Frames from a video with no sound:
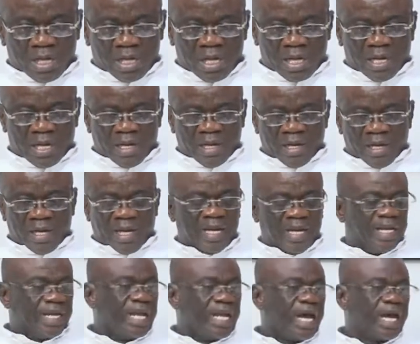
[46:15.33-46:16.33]

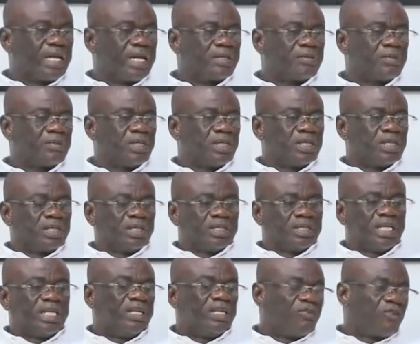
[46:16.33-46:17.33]
hinder
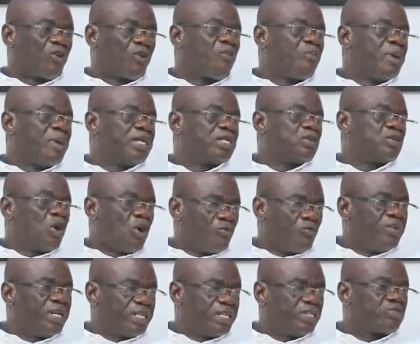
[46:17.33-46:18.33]
the development
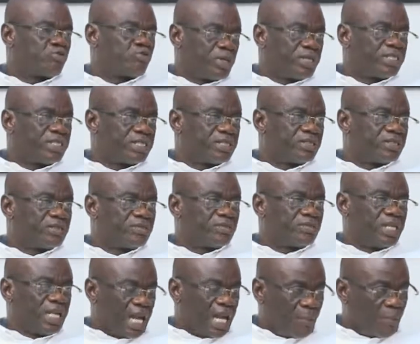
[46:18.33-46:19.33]
of the district,
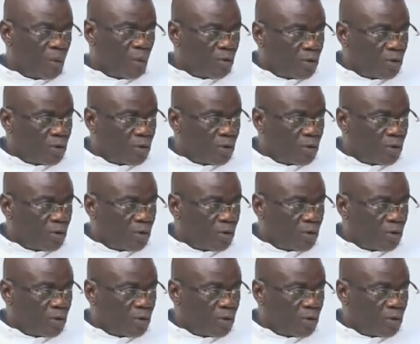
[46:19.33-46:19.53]
then I'm